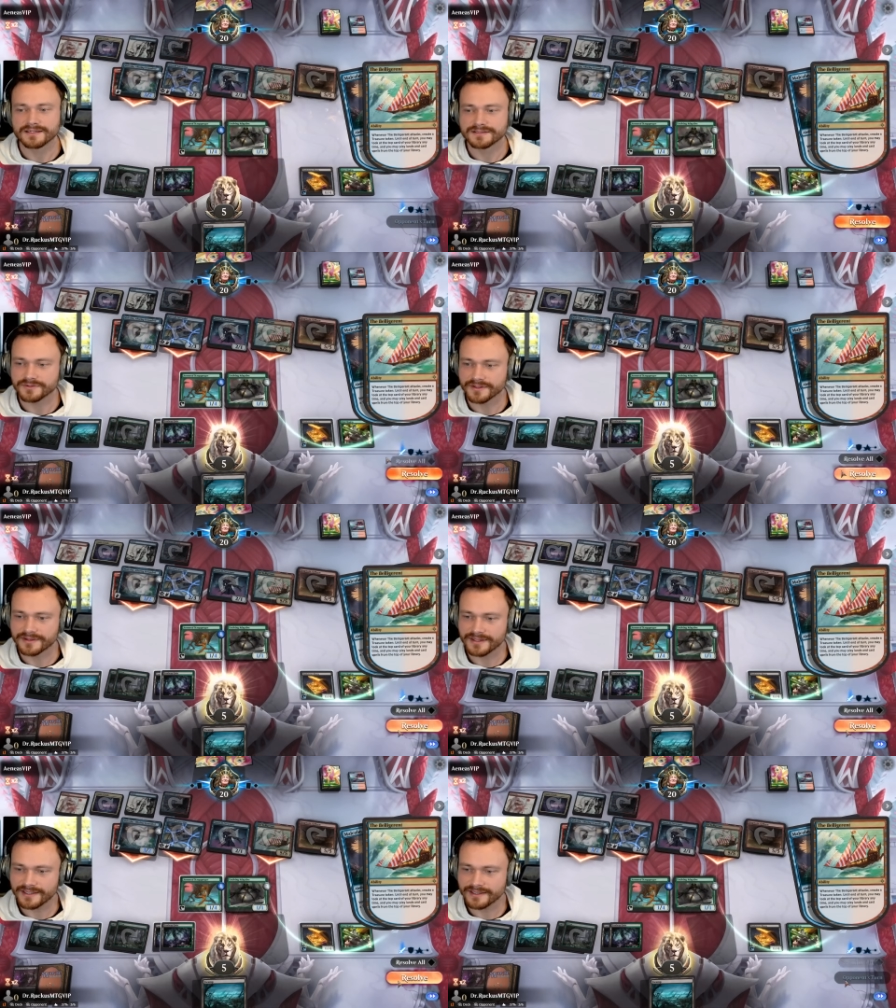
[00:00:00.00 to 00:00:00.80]
Do the
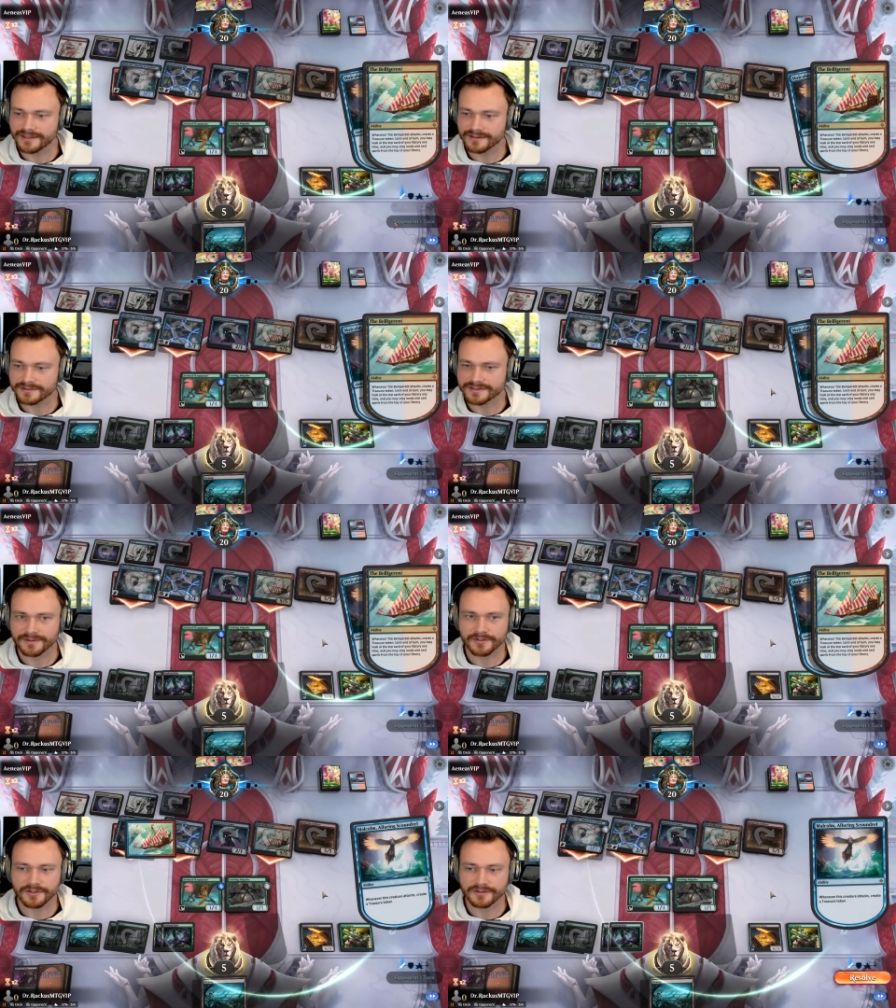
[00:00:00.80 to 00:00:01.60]
thing.
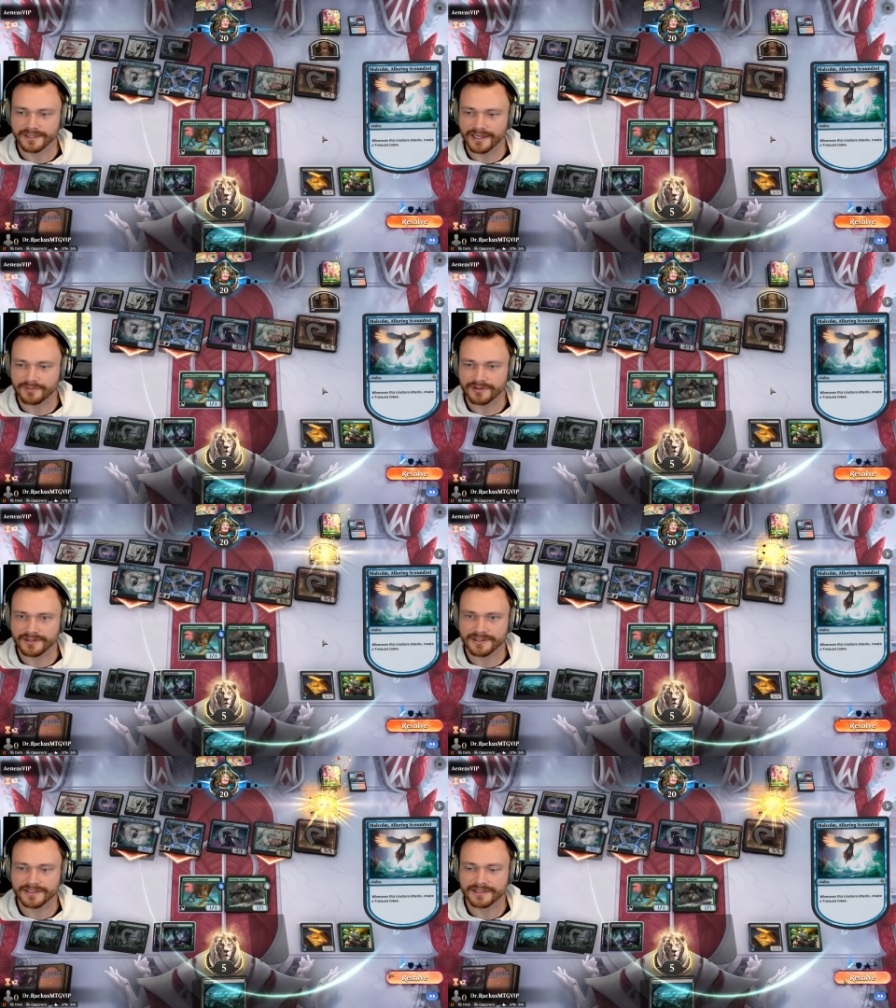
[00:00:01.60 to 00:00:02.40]
Top card of the
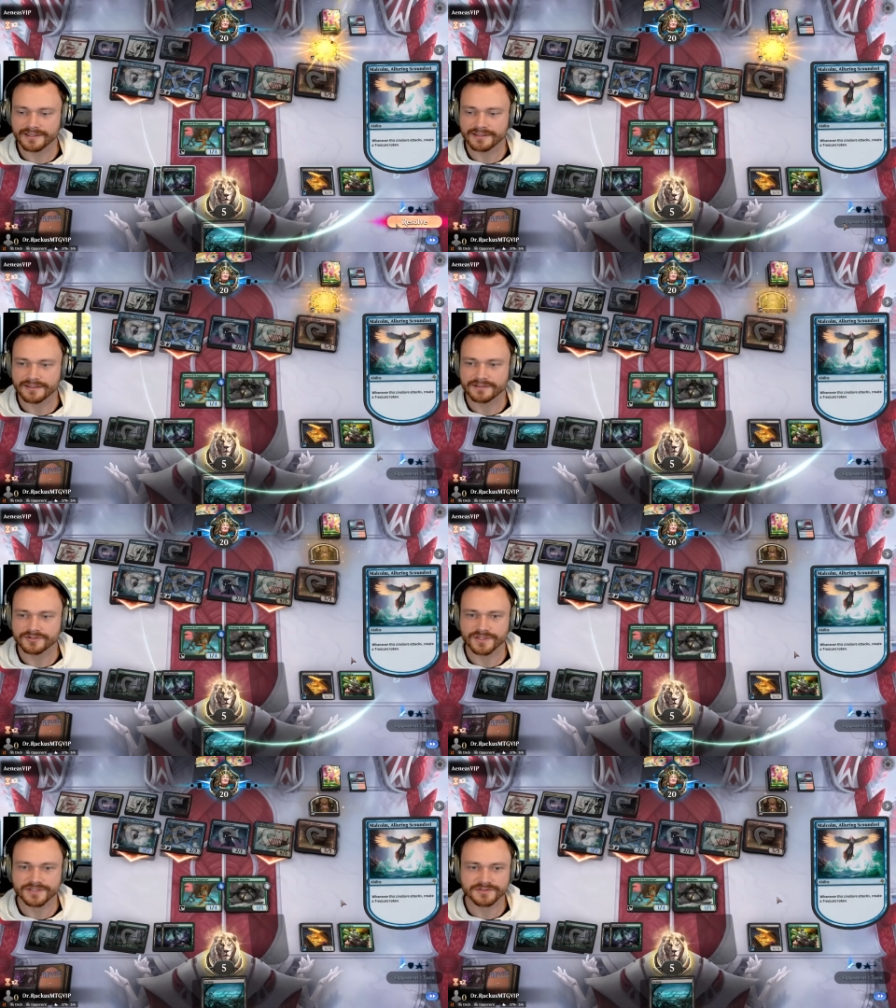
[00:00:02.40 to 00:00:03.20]
library.
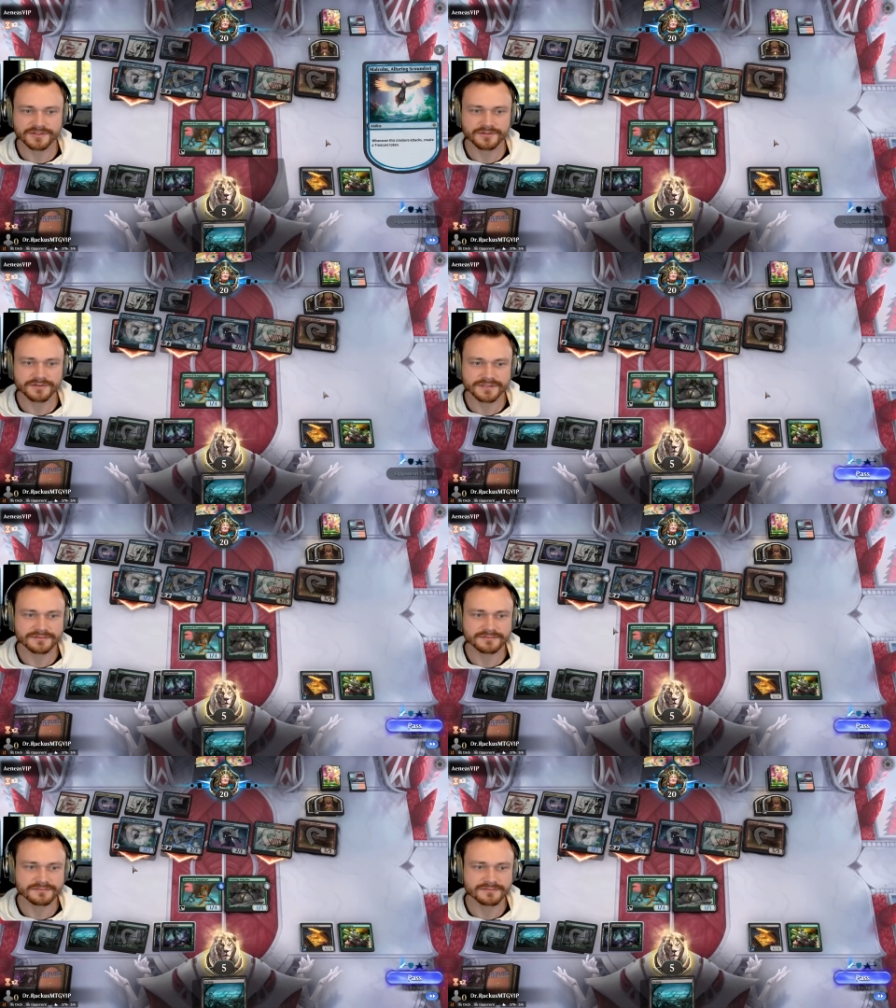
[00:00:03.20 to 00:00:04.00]
Treasure
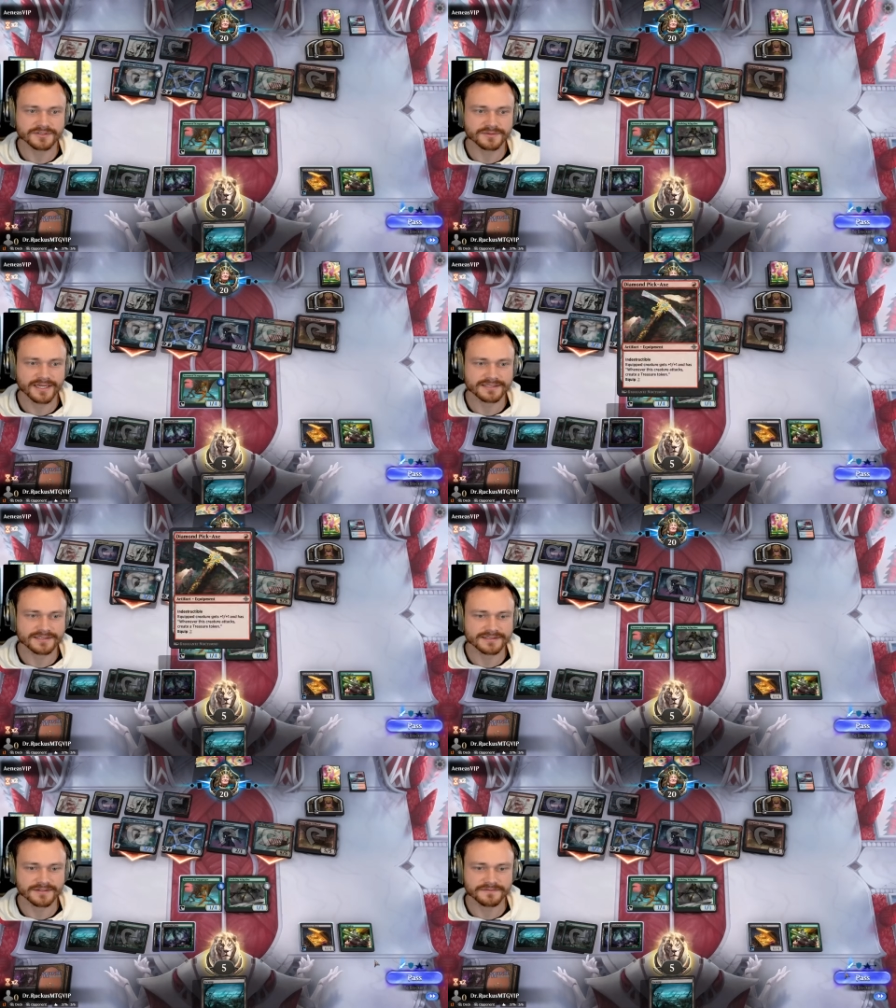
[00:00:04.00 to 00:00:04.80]
token. Doing lots of
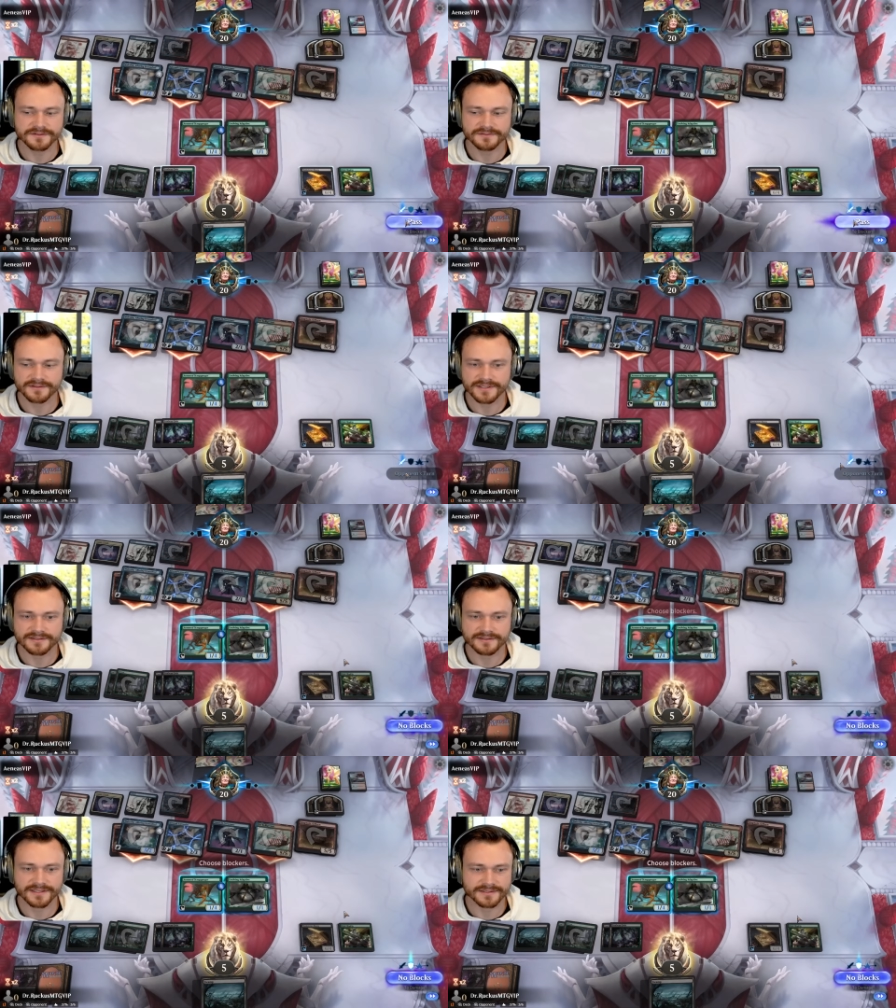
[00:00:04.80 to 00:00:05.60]
stuff here. All right,
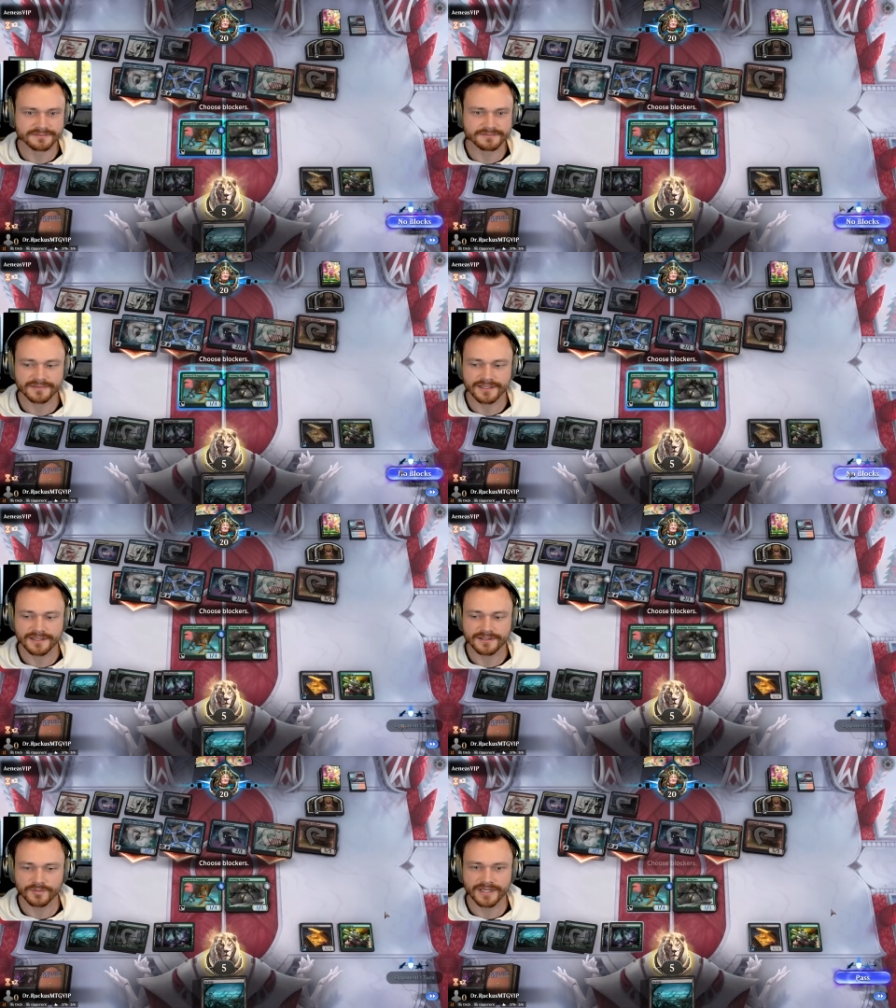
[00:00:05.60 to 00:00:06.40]
all right.
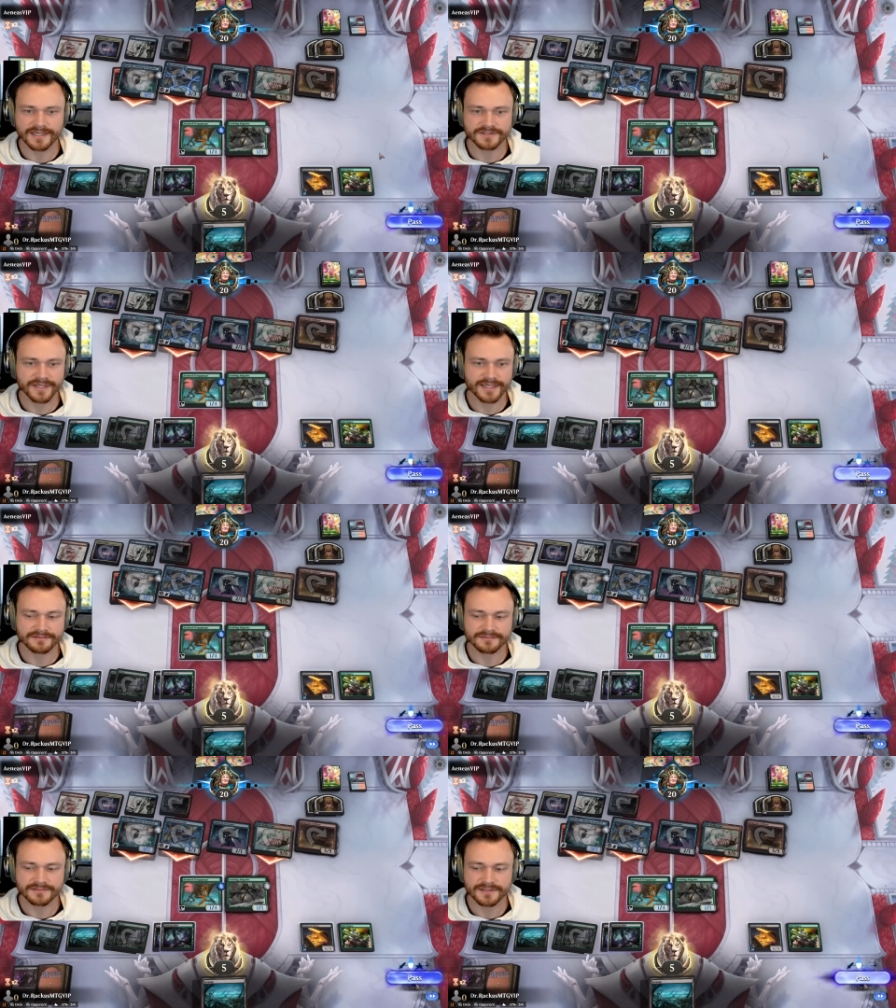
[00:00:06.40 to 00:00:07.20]
No blocks. You got it.
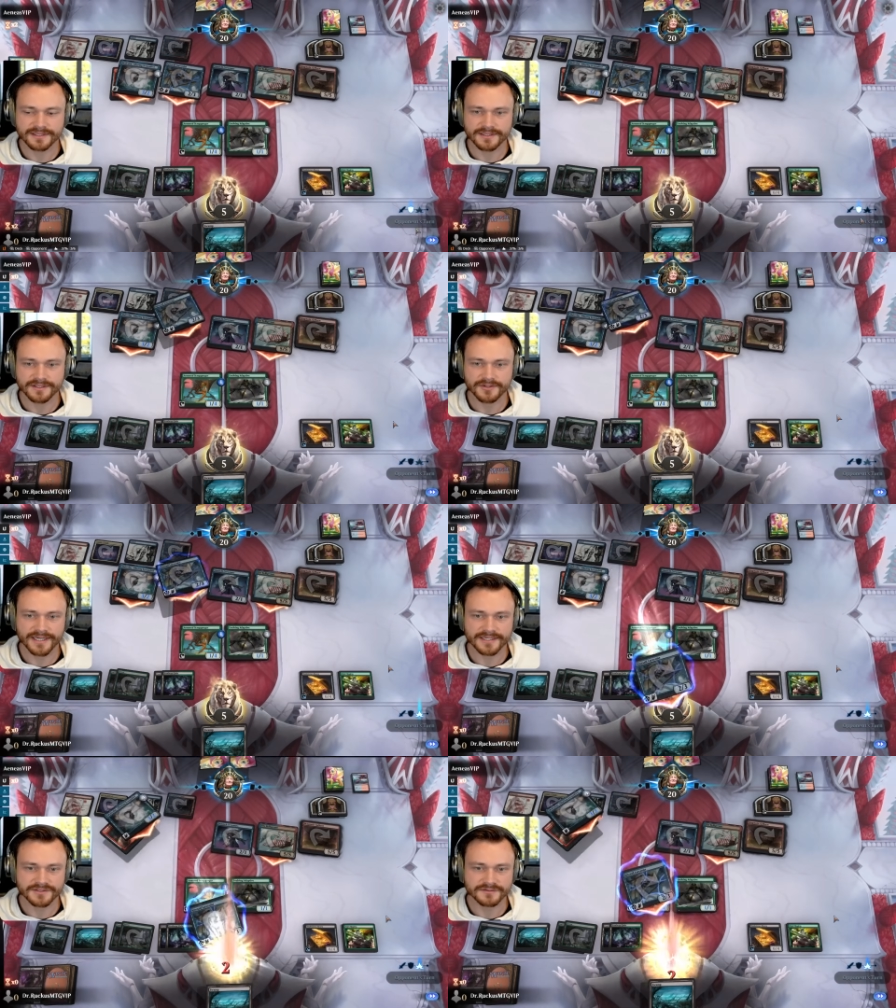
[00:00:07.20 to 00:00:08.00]
You
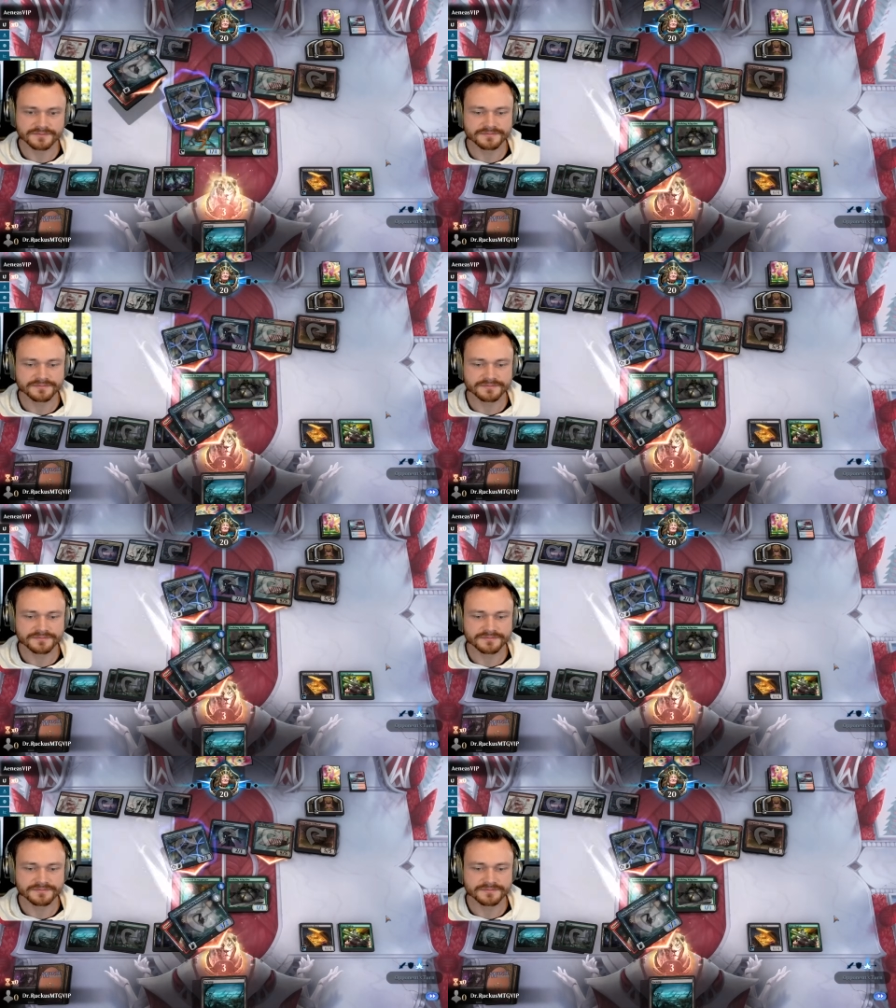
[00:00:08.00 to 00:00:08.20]
got it, dude.